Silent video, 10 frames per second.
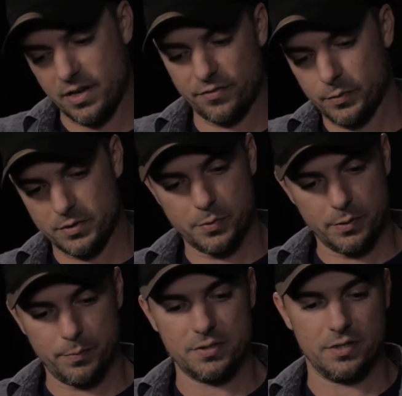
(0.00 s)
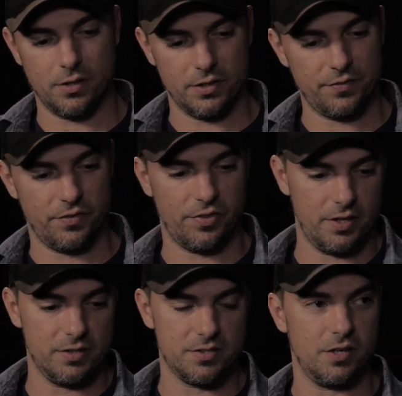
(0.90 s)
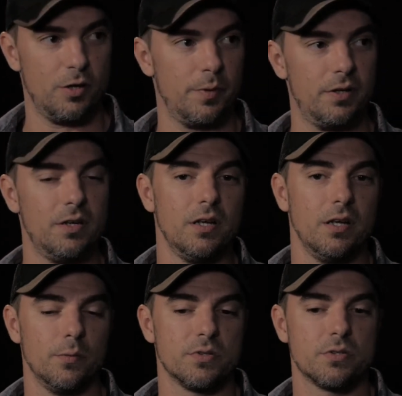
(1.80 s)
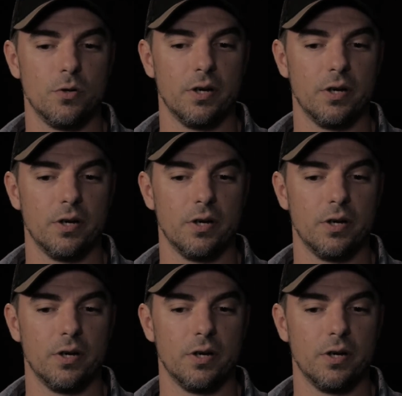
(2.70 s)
Everyone's pretty busy on different things, but it was cool.